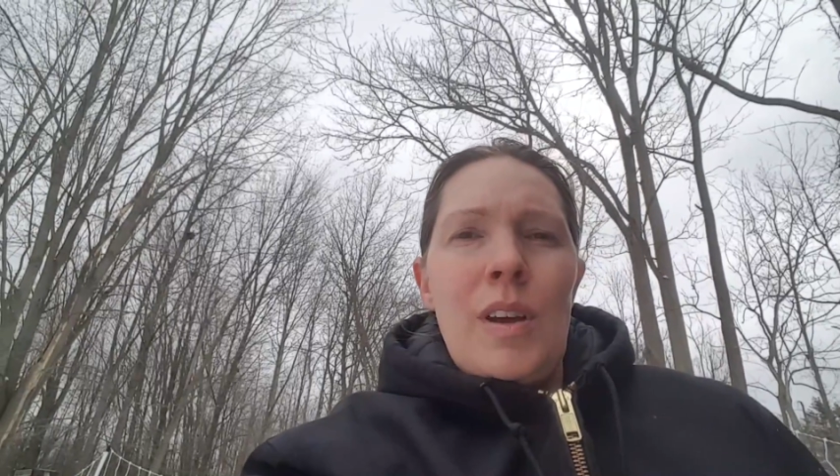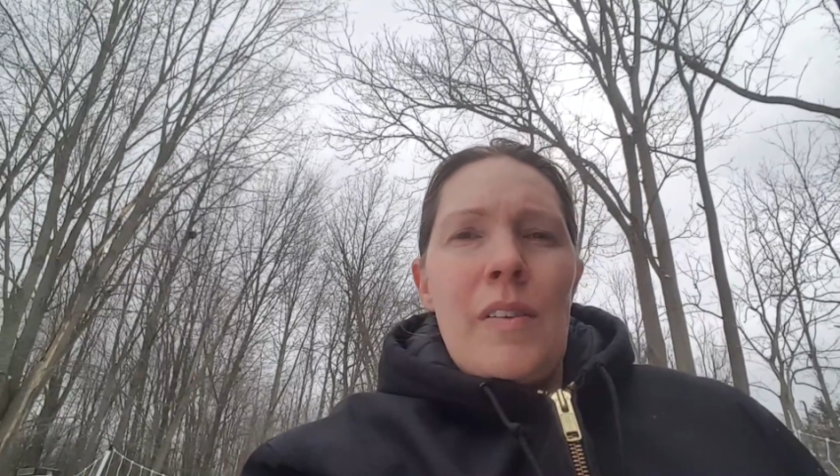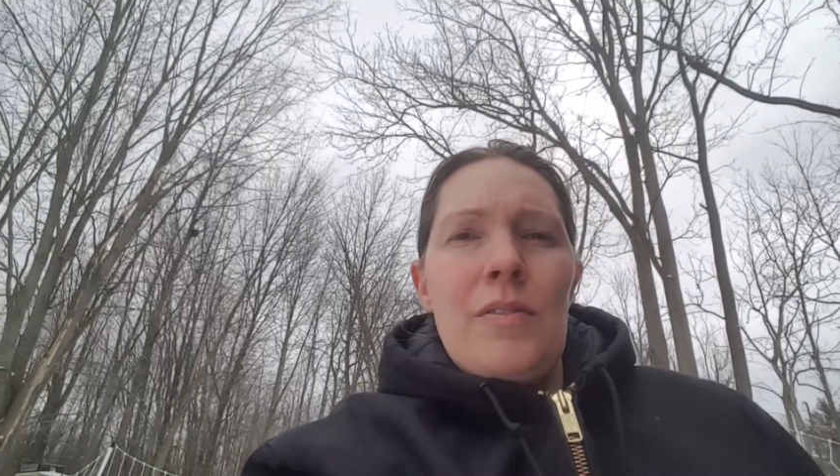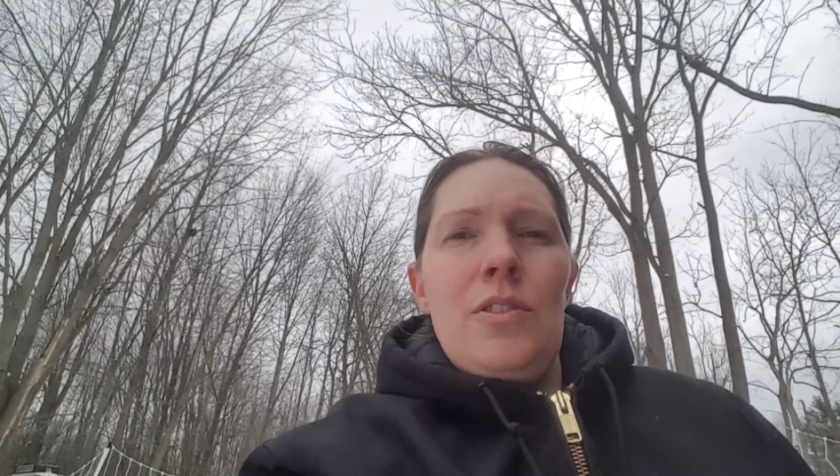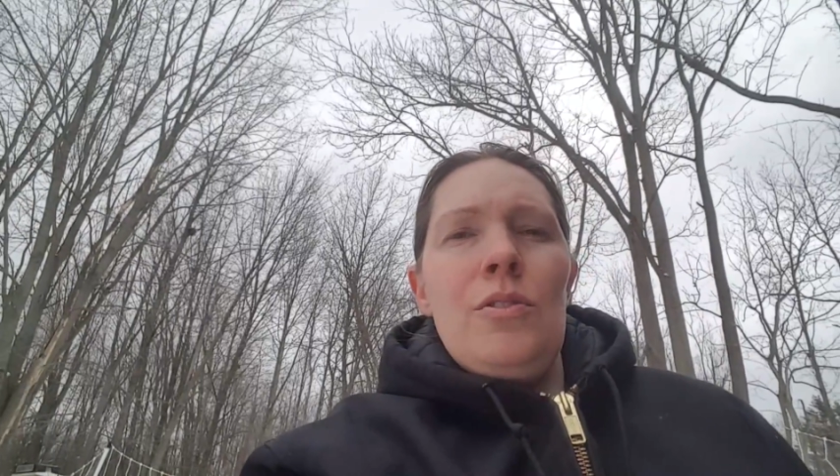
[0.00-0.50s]
We
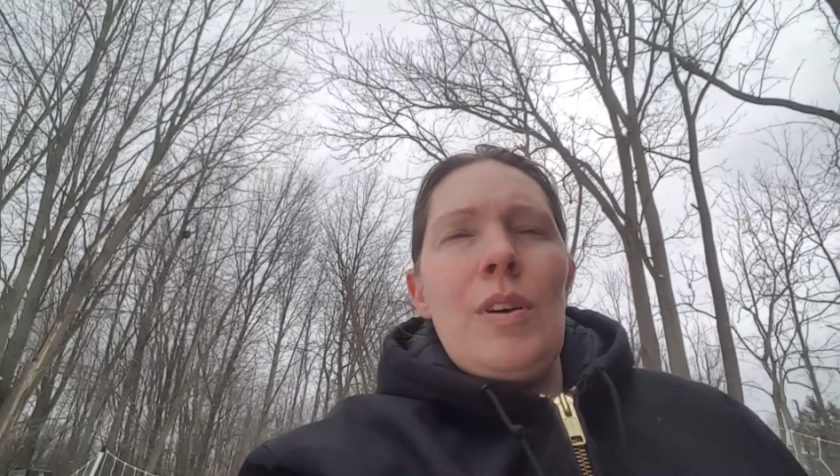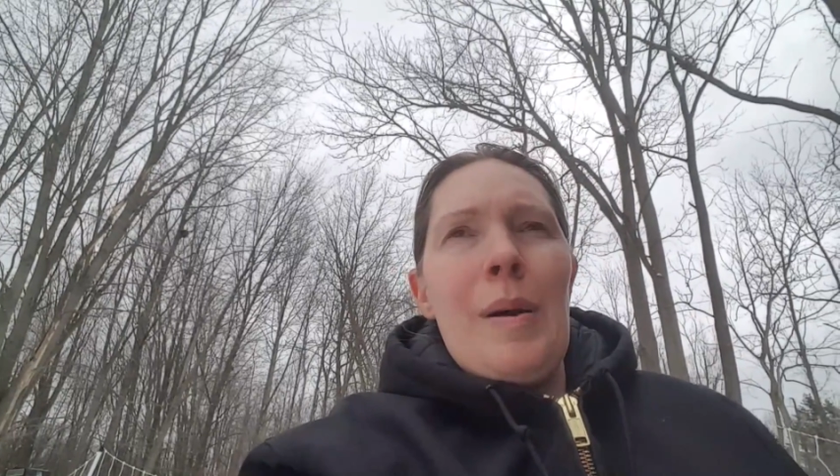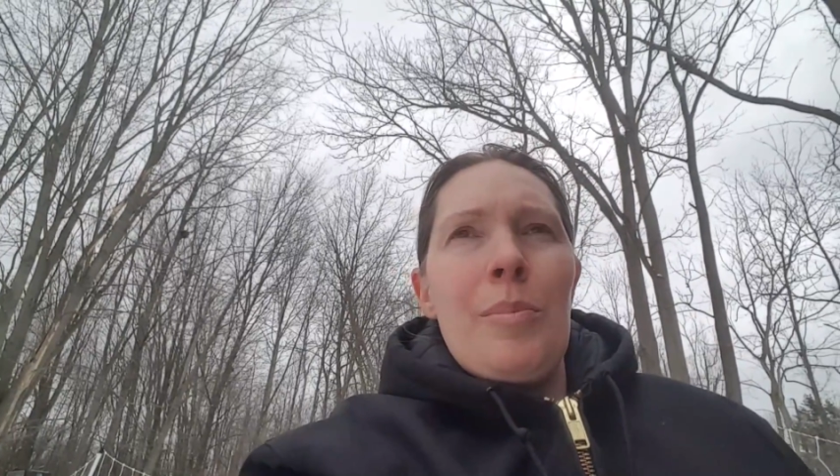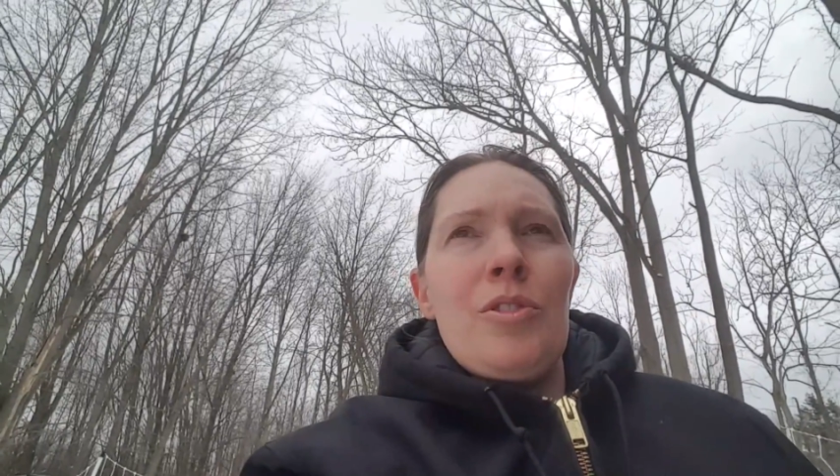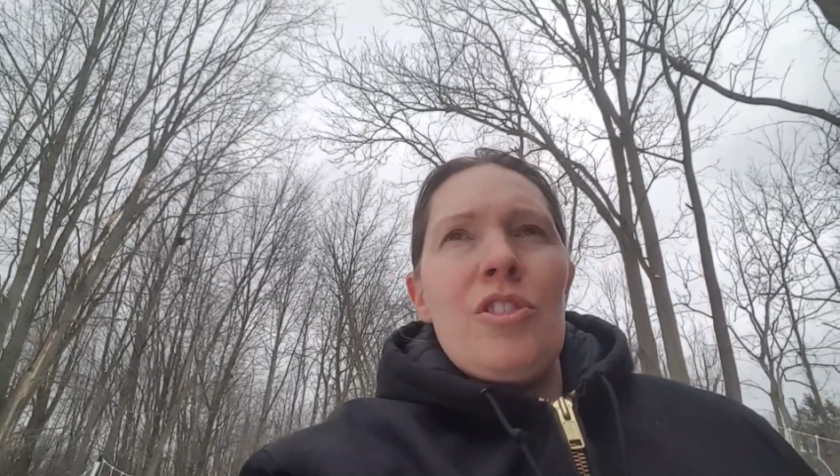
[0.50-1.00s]
have 2
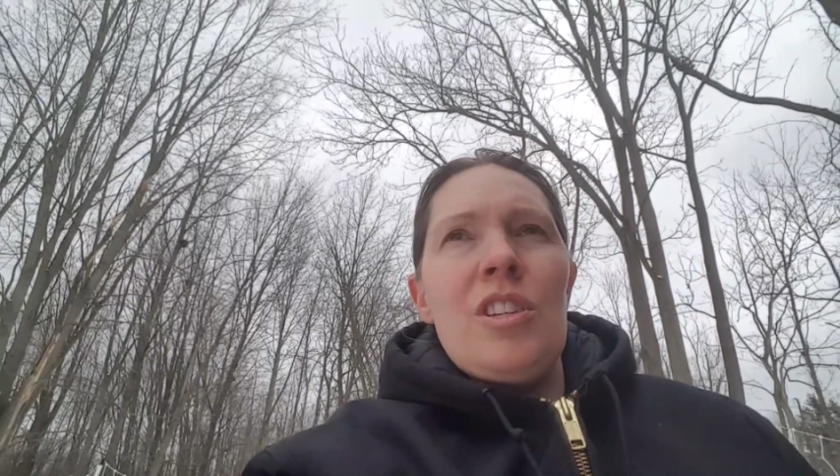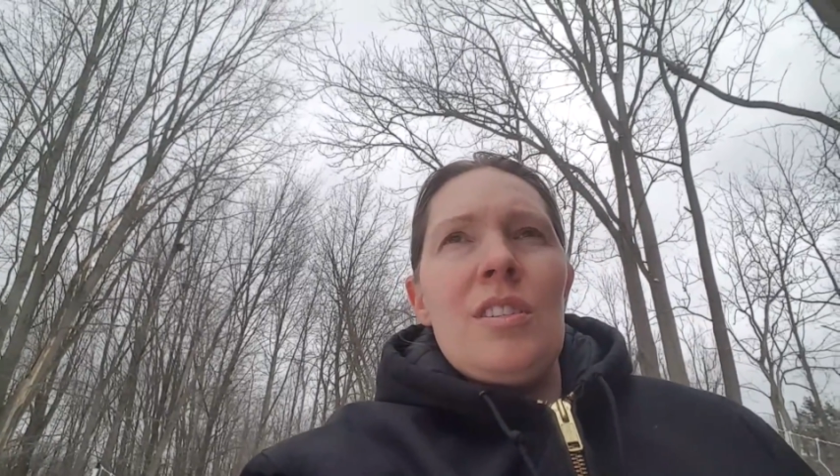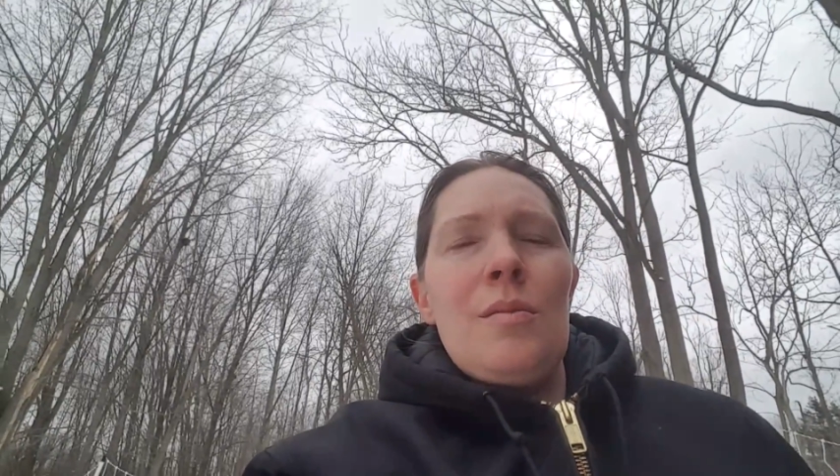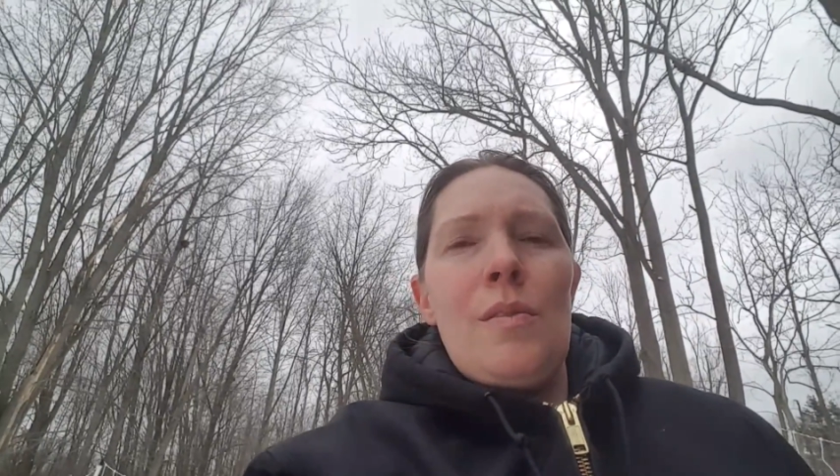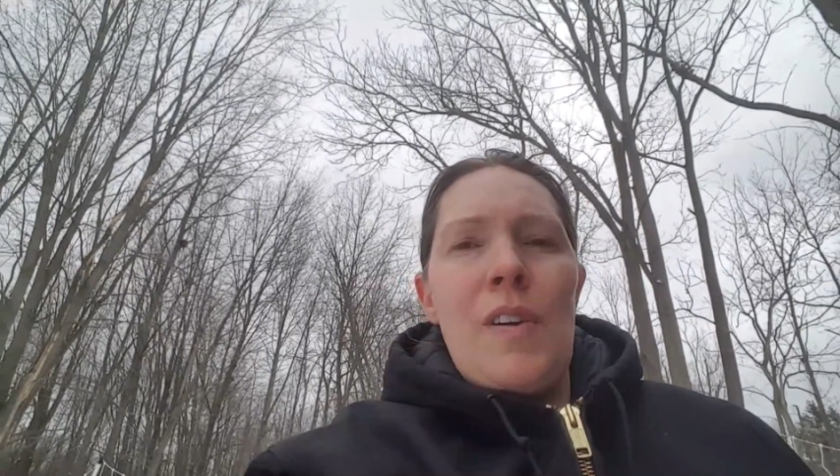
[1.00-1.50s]
apple trees that